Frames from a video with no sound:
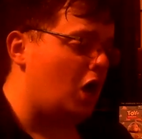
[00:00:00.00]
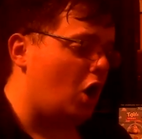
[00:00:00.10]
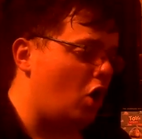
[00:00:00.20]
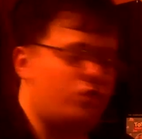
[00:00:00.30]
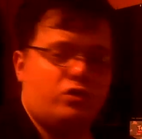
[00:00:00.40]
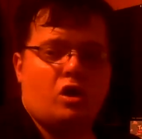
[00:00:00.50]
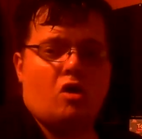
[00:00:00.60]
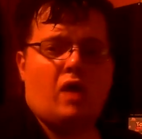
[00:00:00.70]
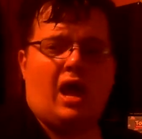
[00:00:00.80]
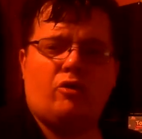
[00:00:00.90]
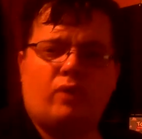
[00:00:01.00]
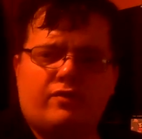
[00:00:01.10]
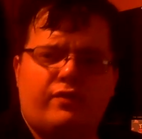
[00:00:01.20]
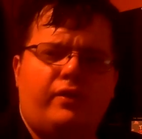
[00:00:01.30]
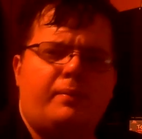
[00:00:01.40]
Overall, how do I
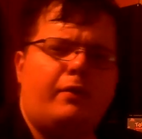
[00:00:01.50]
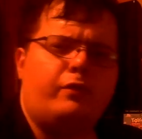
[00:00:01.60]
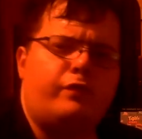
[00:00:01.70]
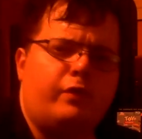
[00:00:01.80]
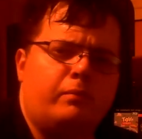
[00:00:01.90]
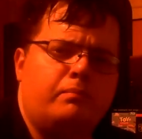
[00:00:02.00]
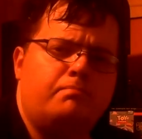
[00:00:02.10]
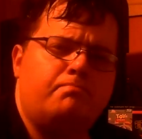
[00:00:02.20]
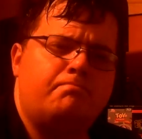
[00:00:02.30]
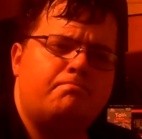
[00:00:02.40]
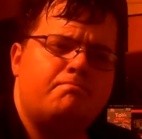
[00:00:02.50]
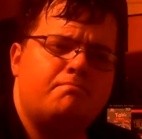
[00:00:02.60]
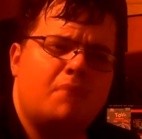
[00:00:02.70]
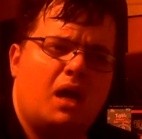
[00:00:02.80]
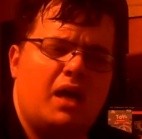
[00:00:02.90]
feel about the film?
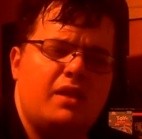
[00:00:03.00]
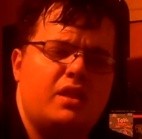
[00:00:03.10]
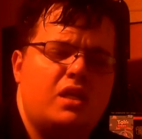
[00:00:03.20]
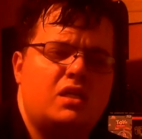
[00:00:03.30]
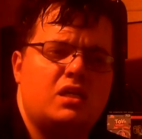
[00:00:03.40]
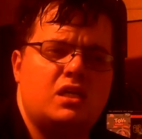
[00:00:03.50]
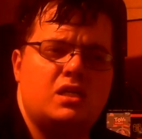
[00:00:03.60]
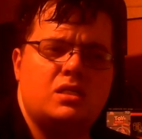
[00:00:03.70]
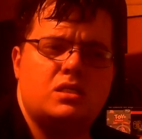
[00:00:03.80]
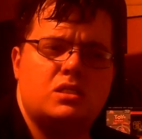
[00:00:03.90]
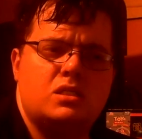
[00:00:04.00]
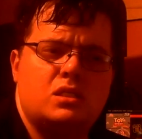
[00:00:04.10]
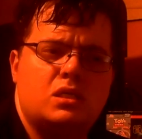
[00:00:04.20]
I think it's